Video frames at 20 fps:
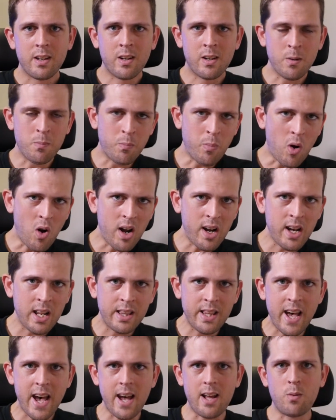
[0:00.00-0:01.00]
combining
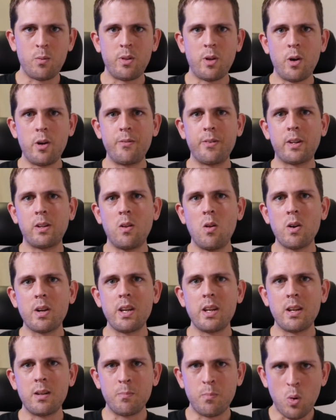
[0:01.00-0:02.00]
that with
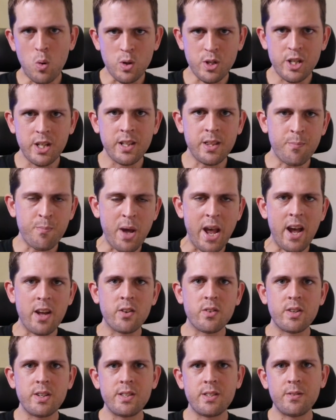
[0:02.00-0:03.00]
overclocking and pushing the
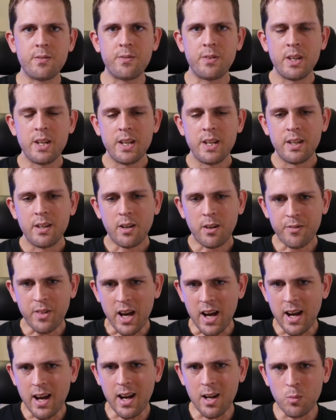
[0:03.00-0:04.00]
boundaries of the
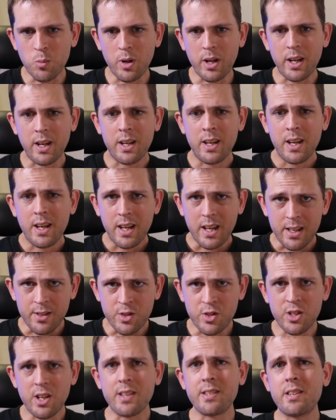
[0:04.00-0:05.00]
hardware is
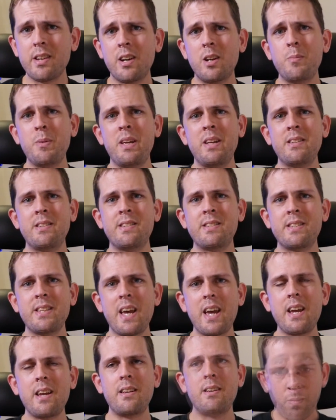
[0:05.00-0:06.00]
just going to be
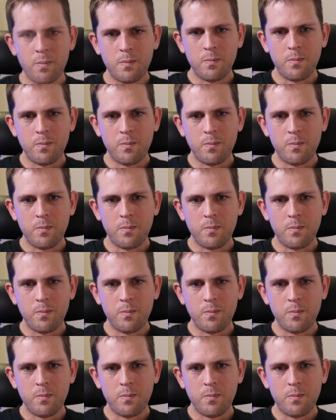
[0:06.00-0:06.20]
insane.